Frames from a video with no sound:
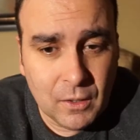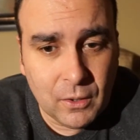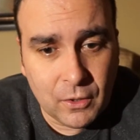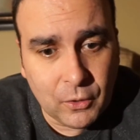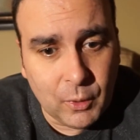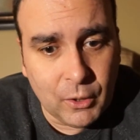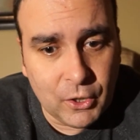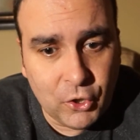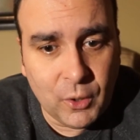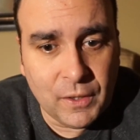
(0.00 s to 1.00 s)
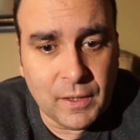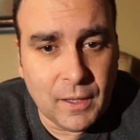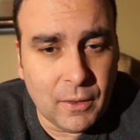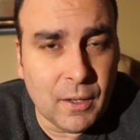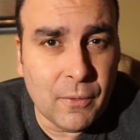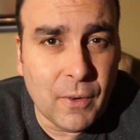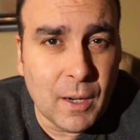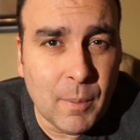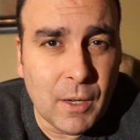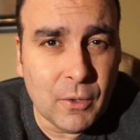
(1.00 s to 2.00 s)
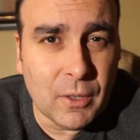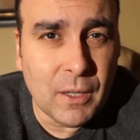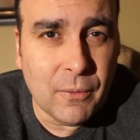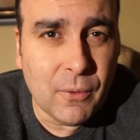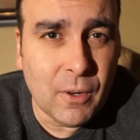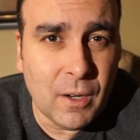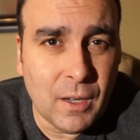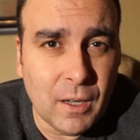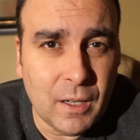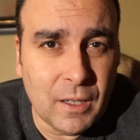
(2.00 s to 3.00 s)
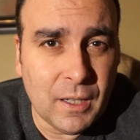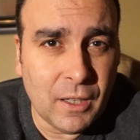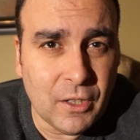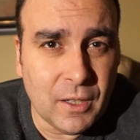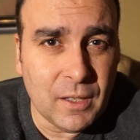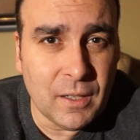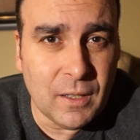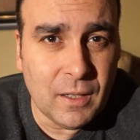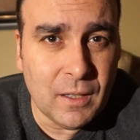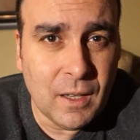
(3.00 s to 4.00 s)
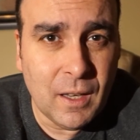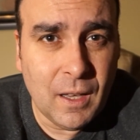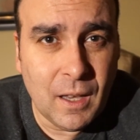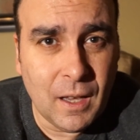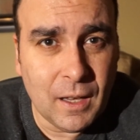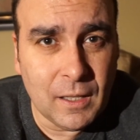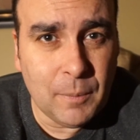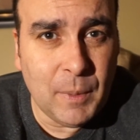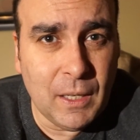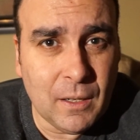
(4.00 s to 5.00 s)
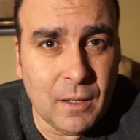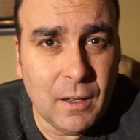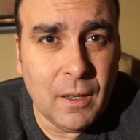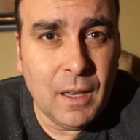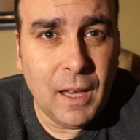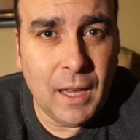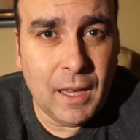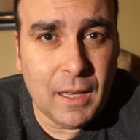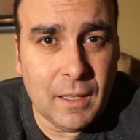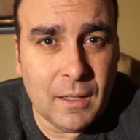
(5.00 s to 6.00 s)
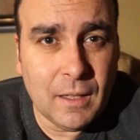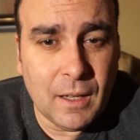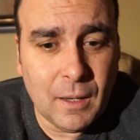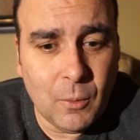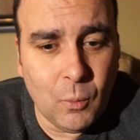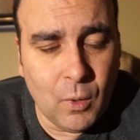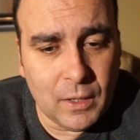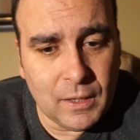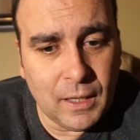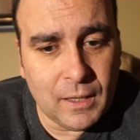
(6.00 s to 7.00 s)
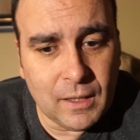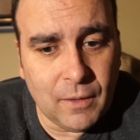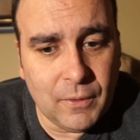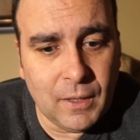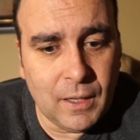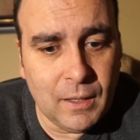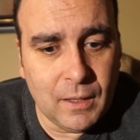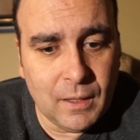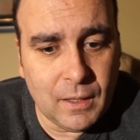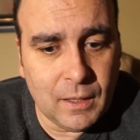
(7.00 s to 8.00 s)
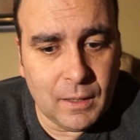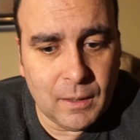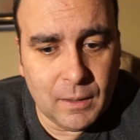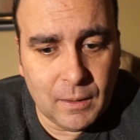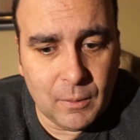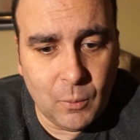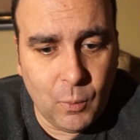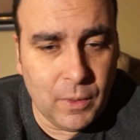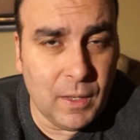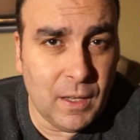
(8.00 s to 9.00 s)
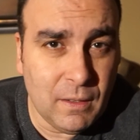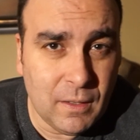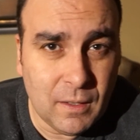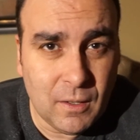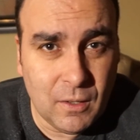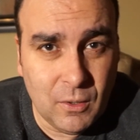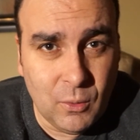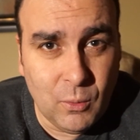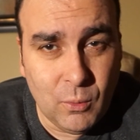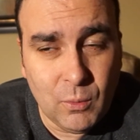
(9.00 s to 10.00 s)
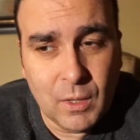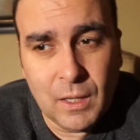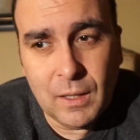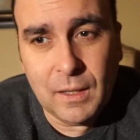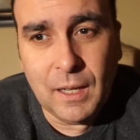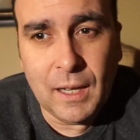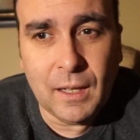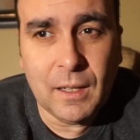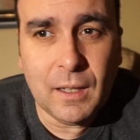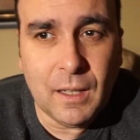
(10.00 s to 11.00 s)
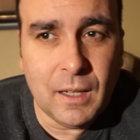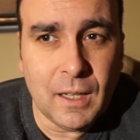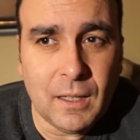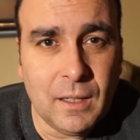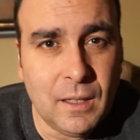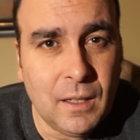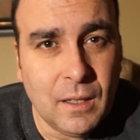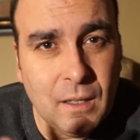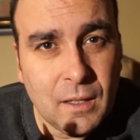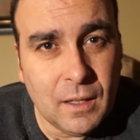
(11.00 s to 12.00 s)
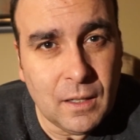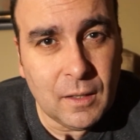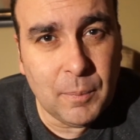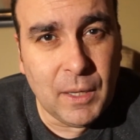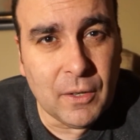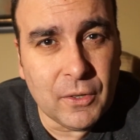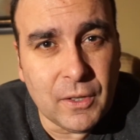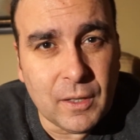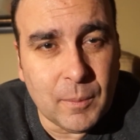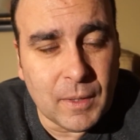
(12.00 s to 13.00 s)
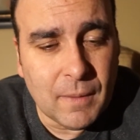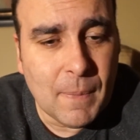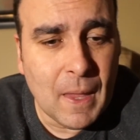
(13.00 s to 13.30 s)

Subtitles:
So there's three good choices out there for anybody who's looking for an intelligent assistant speaker and wants to get stuff done with these new tech connected speaker systems.